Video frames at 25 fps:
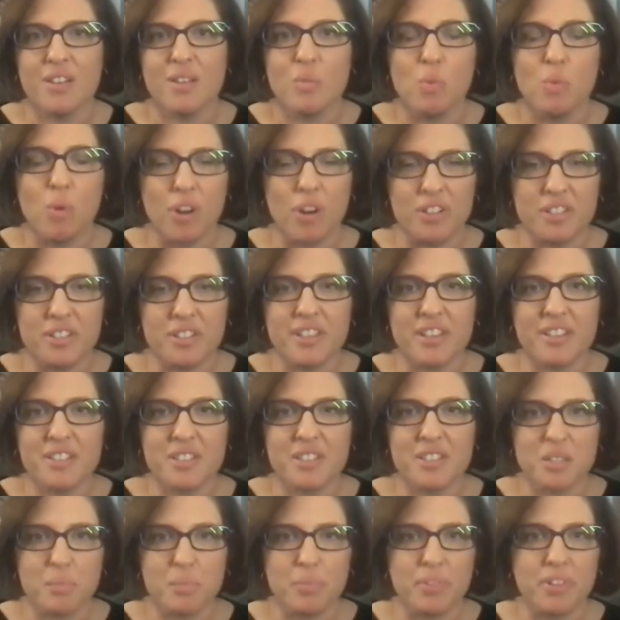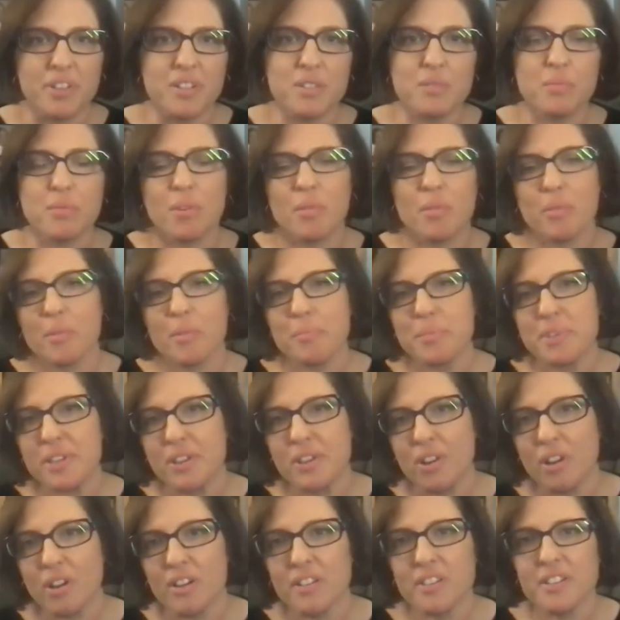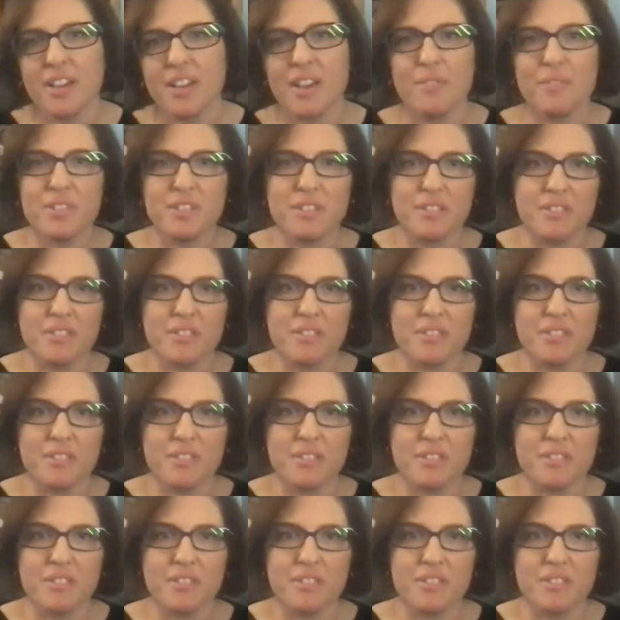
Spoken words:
want to get to the place where we're beyond having